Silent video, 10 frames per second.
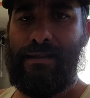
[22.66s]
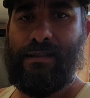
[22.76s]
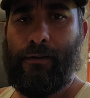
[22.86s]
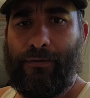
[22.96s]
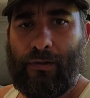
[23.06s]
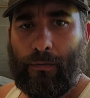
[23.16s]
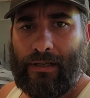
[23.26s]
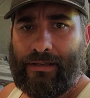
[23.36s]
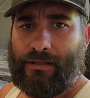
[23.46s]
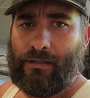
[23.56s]
of seen a few
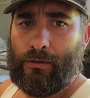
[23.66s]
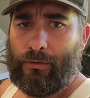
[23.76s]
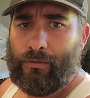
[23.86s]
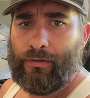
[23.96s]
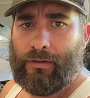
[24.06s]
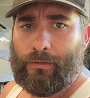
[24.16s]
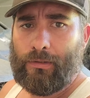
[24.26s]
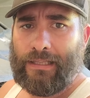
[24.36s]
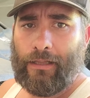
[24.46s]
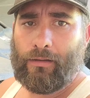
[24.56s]
weeks ago, the
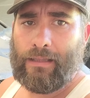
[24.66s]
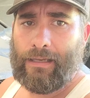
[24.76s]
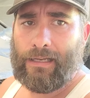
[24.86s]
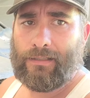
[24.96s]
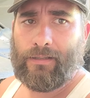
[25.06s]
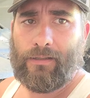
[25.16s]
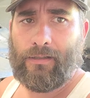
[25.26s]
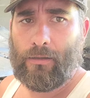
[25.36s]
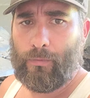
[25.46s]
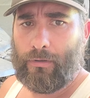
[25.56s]
old
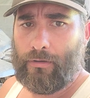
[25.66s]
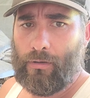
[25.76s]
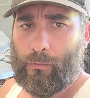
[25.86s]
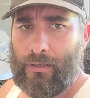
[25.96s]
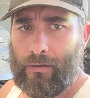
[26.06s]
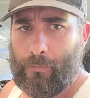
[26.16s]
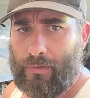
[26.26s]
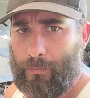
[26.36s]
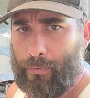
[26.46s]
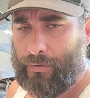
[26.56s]
Hellcat, we were out wheeling
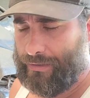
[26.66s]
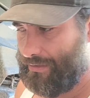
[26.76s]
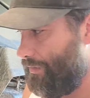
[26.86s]
with the boys